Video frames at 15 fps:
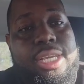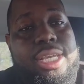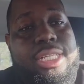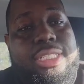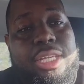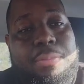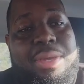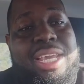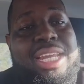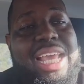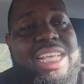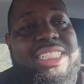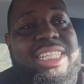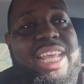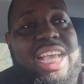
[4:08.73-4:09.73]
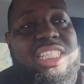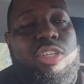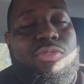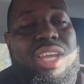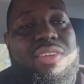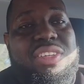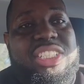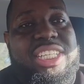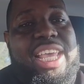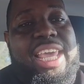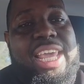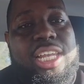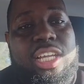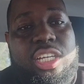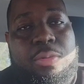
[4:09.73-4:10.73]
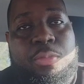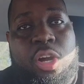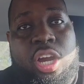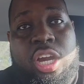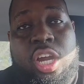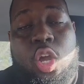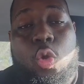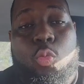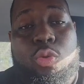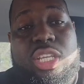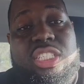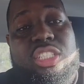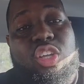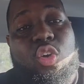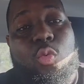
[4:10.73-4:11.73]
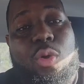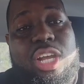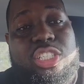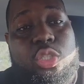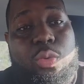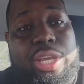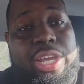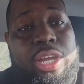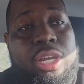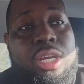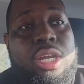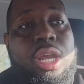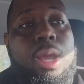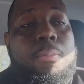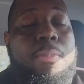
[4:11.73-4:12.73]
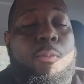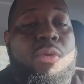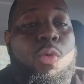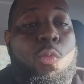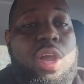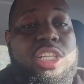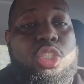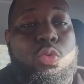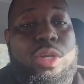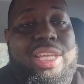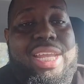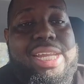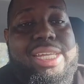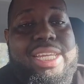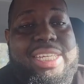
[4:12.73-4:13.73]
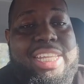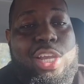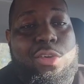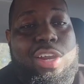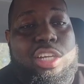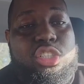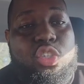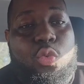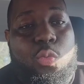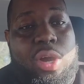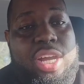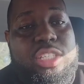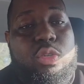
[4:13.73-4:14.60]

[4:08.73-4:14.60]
to me, that's the Ravens saying, hey, look, Lamar, we still want you here, but we want you to get the deal that you want.